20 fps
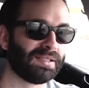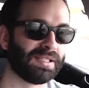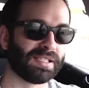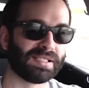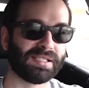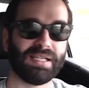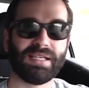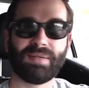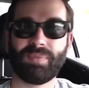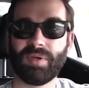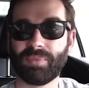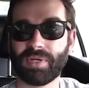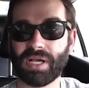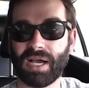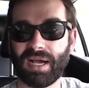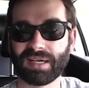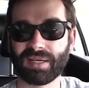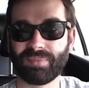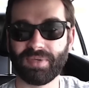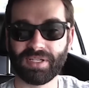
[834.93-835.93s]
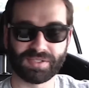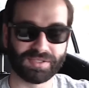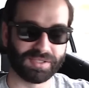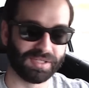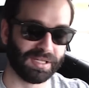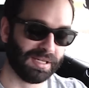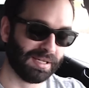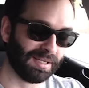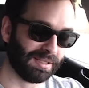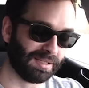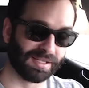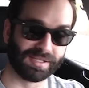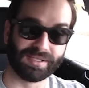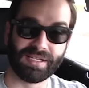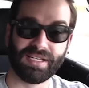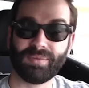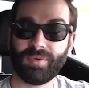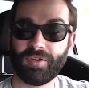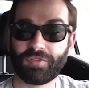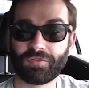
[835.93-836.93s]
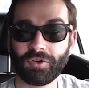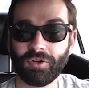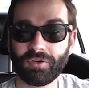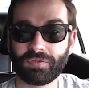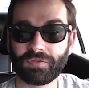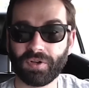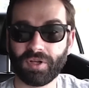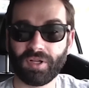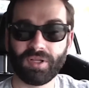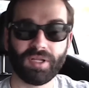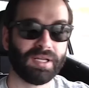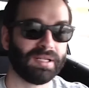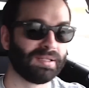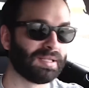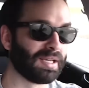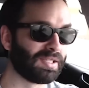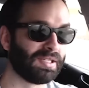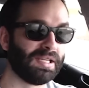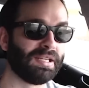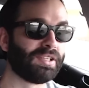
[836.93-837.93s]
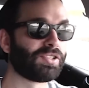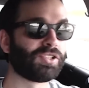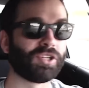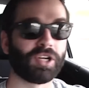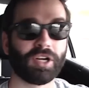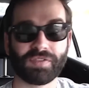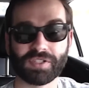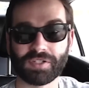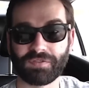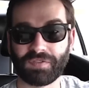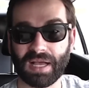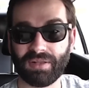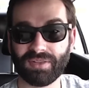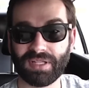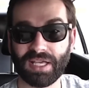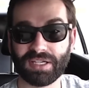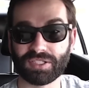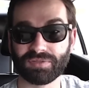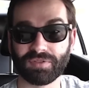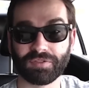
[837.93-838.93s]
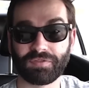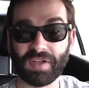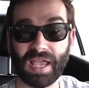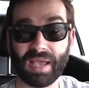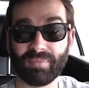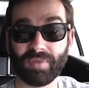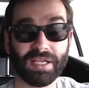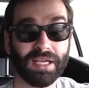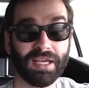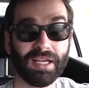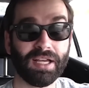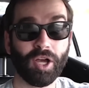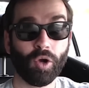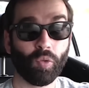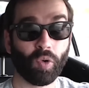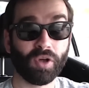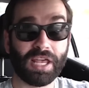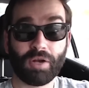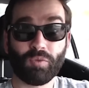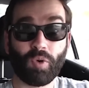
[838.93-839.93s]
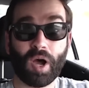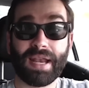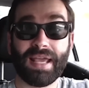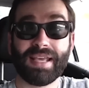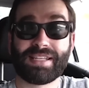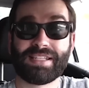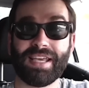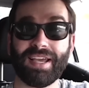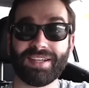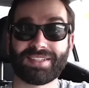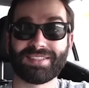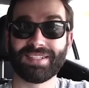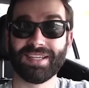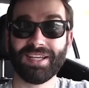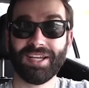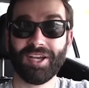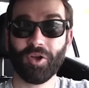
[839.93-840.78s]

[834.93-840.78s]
doesn't need to be monogamous, doesn't need to be fruitful, doesn't need to serve as a foundation of a family. Well, then what is it?